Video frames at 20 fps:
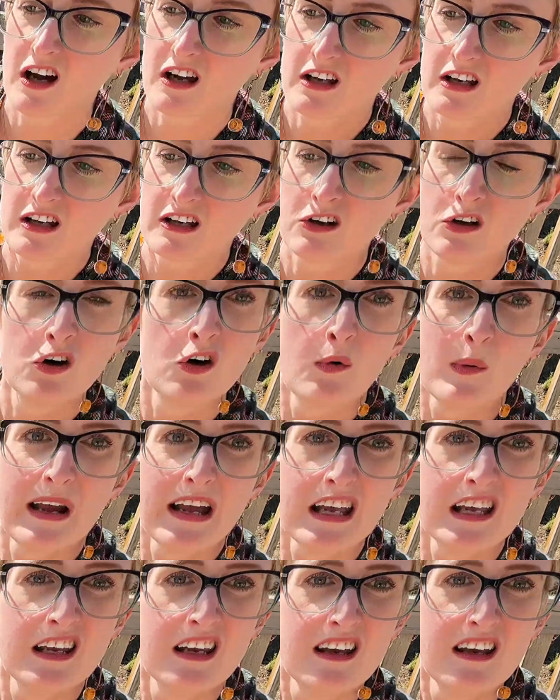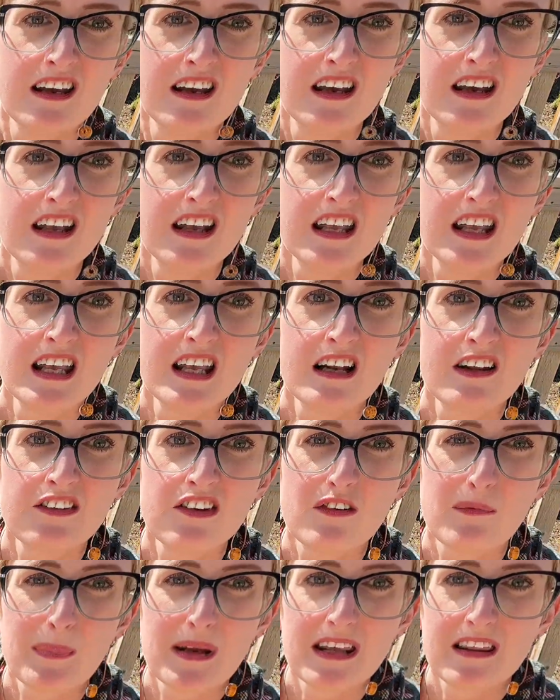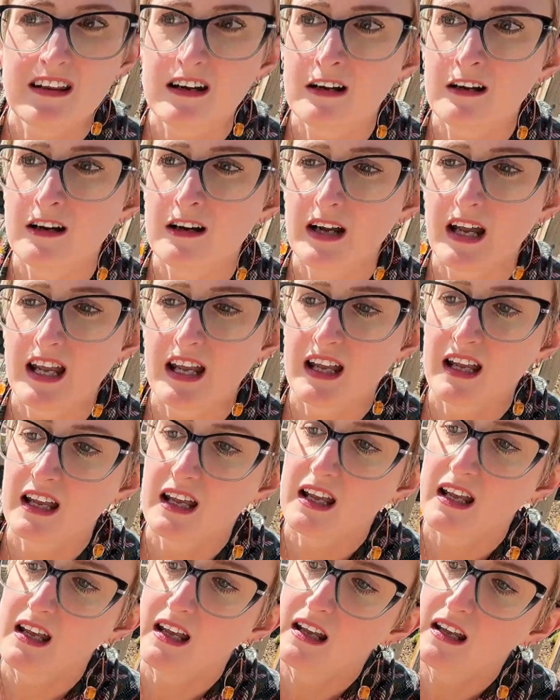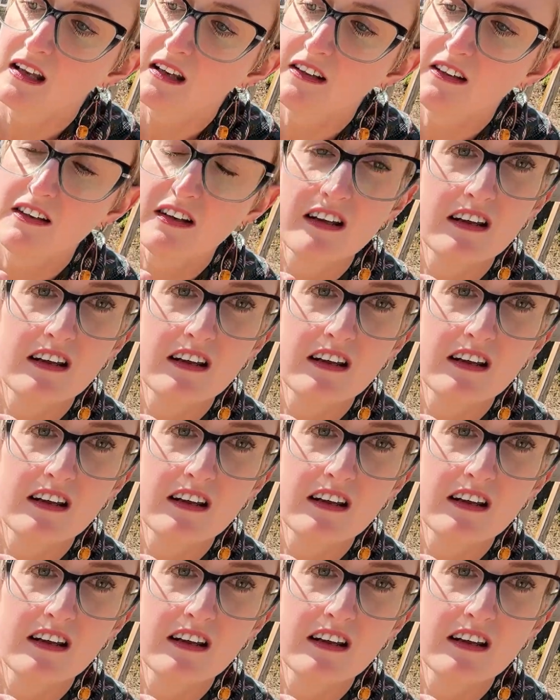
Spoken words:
gonna go away. It'll just be there, and